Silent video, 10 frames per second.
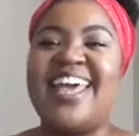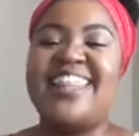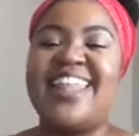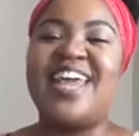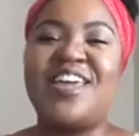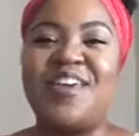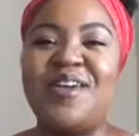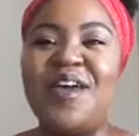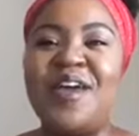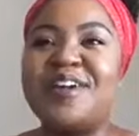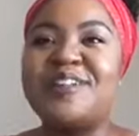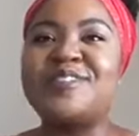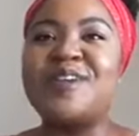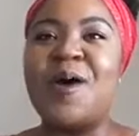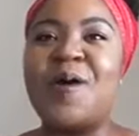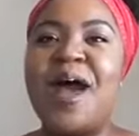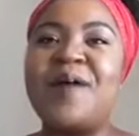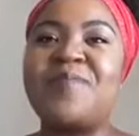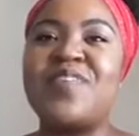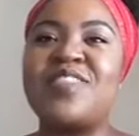Thank yeah. you. So
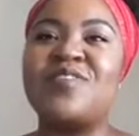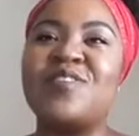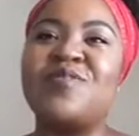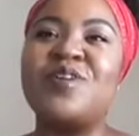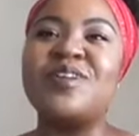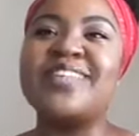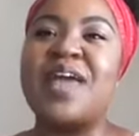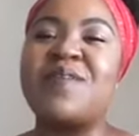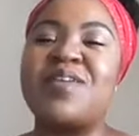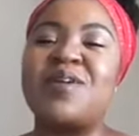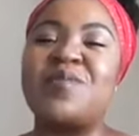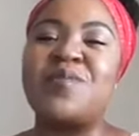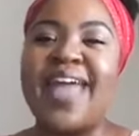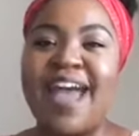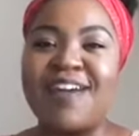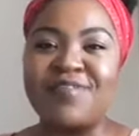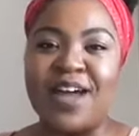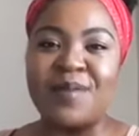um, the, the first game that we have,